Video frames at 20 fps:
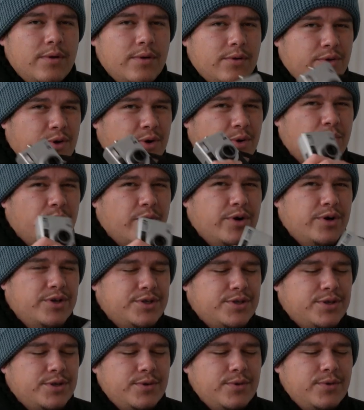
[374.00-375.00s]
There were
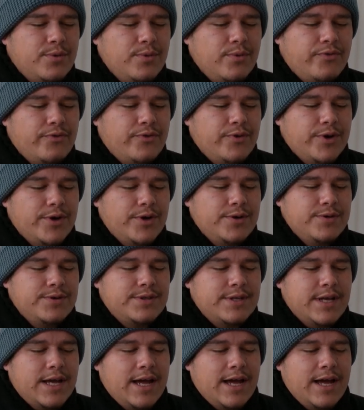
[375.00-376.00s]
two photos
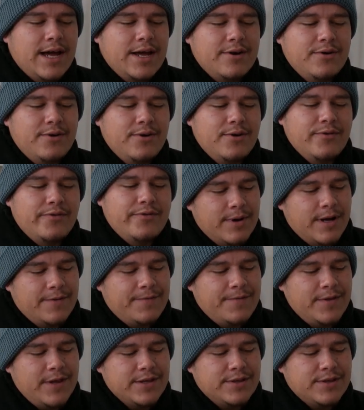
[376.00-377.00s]
that, I don't know, I
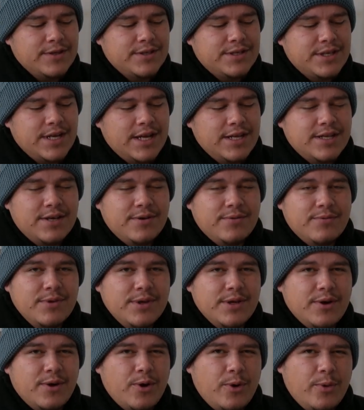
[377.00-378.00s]
feel like the shade didn't
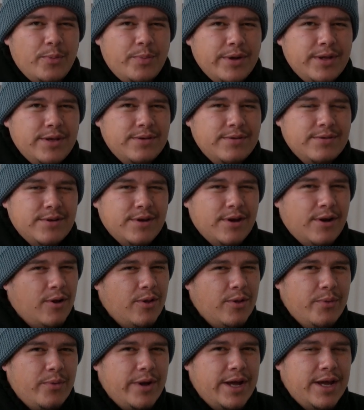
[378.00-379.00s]
really open all
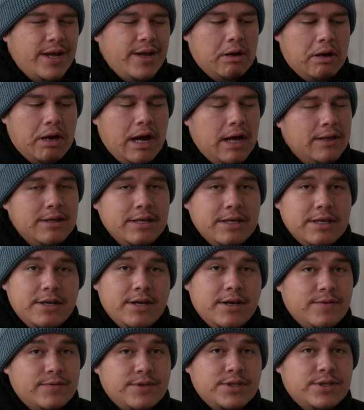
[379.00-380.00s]
the way. Oddly
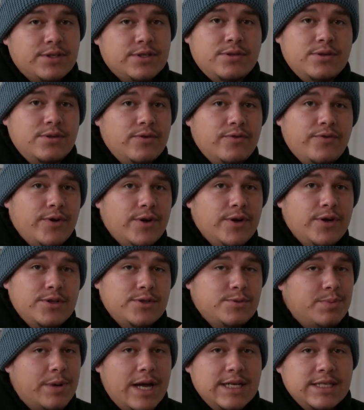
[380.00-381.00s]
enough, just two photos
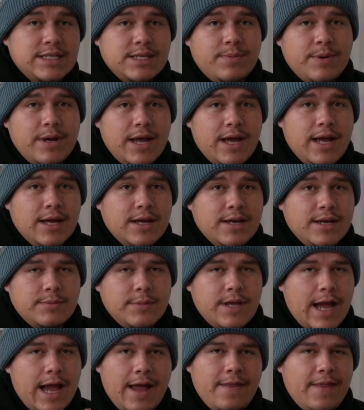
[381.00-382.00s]
back to back
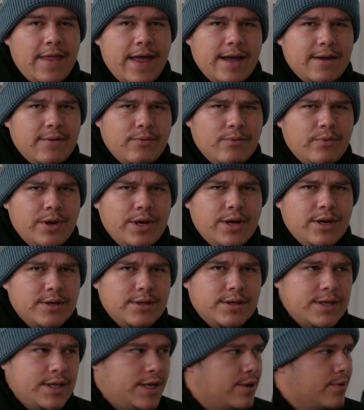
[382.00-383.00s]
had that
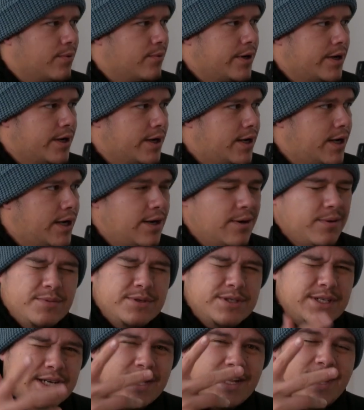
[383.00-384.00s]
weird thing where it
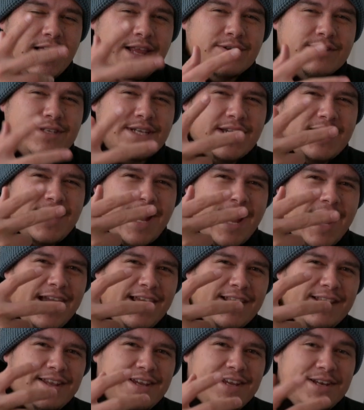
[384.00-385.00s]
almost like it looks like an
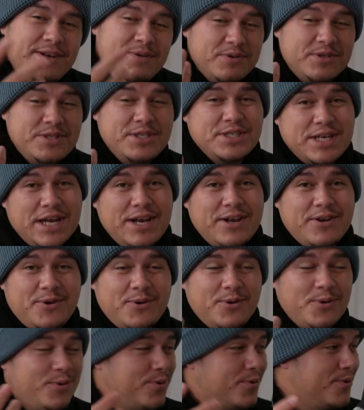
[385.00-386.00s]
eyelid, which is kind of
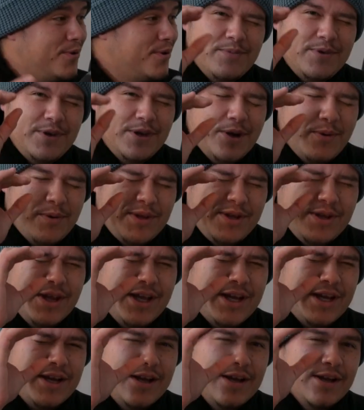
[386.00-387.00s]
cool. You know, when you
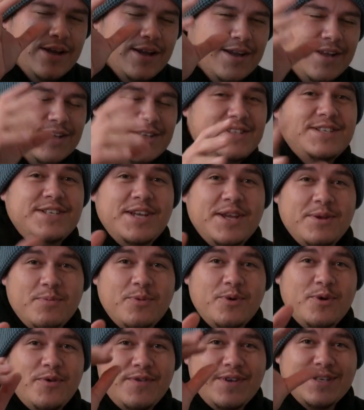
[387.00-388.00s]
like see in
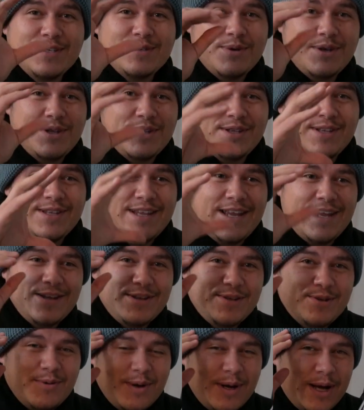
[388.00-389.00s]
movies when they
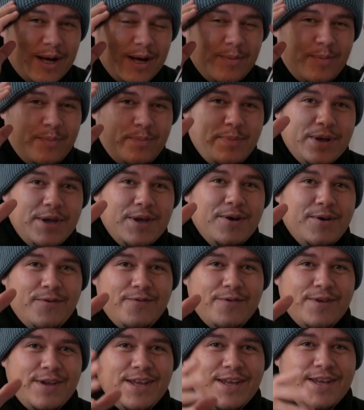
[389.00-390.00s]
do a
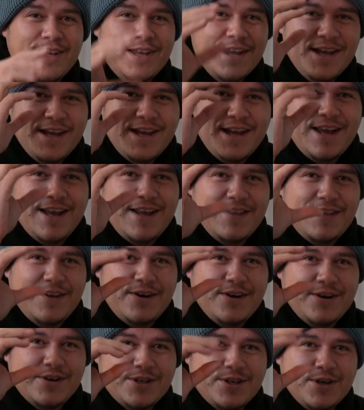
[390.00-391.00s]
POV and
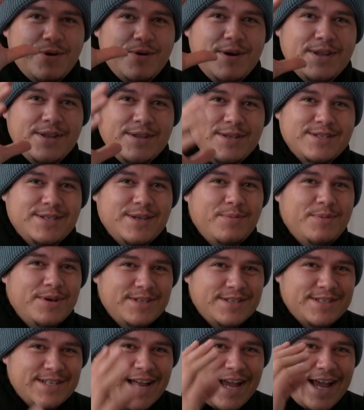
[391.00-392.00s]
they're showing
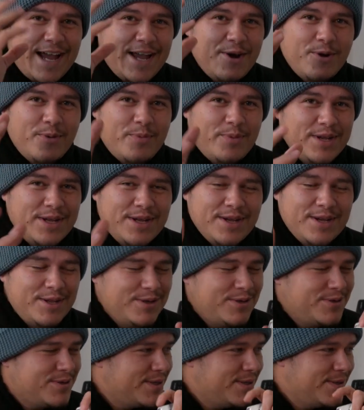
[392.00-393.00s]
someone's eye opening and
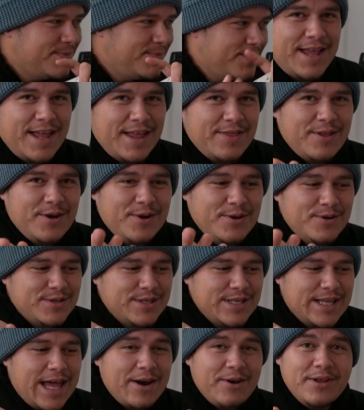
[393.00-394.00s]
closing.
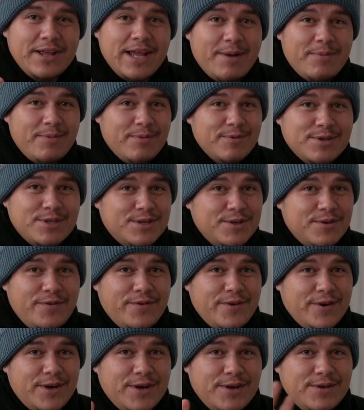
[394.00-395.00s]
That only happened with two
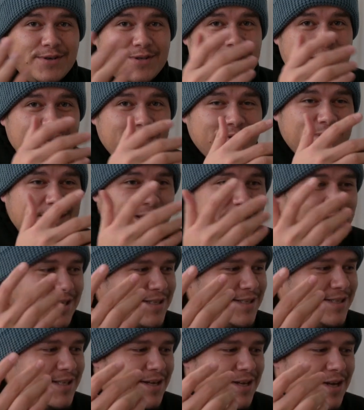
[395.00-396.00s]
photos. I don't think
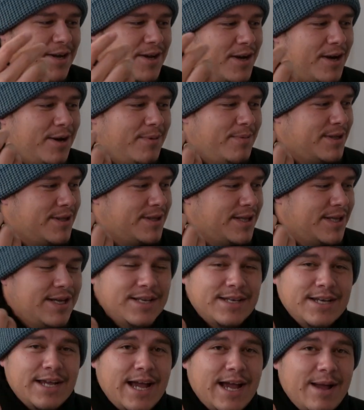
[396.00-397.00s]
it's like a common
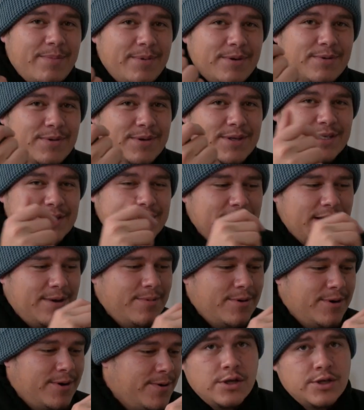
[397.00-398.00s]
thing to happen with this
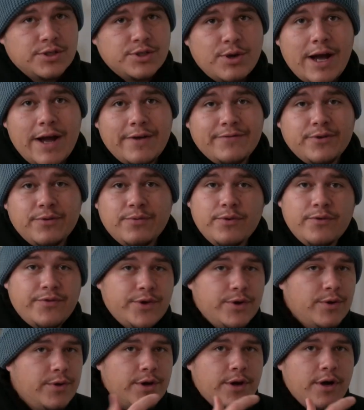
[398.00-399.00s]
camera. So after
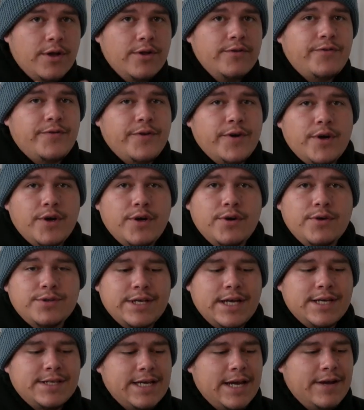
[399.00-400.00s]
reviewing all the photos,
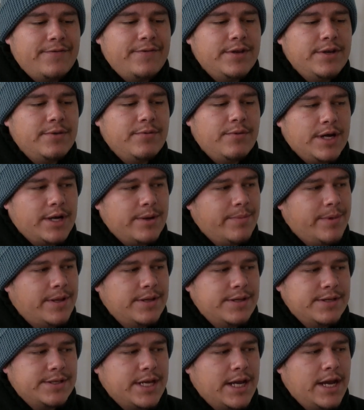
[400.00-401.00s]
I definitely recommend
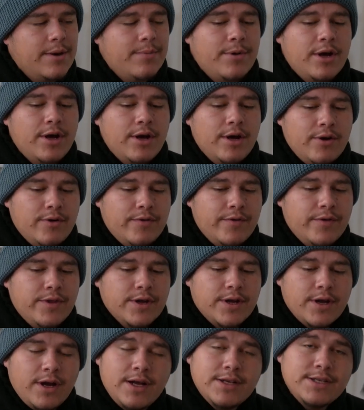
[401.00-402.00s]
this camera over the
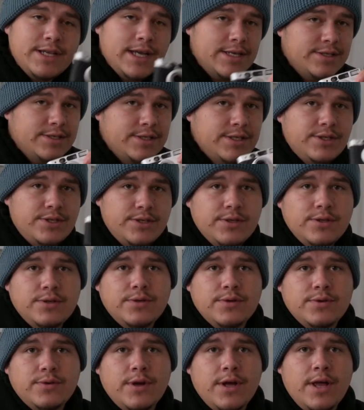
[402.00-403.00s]
Contax
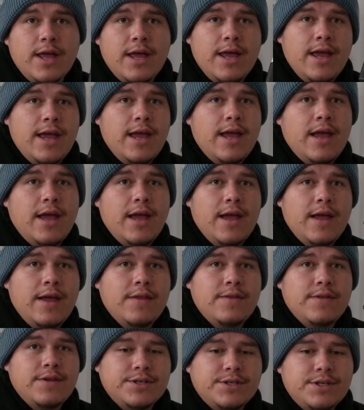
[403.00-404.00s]
T2
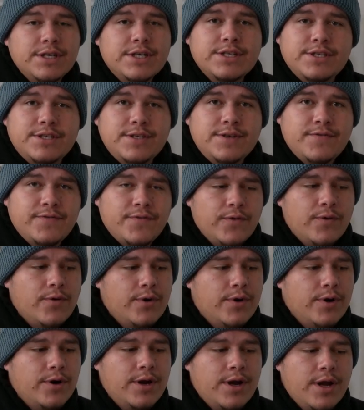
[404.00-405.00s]
and the Yashica
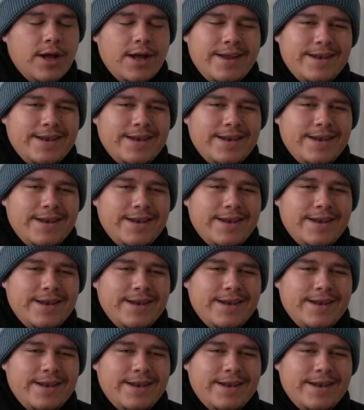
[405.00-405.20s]
T4.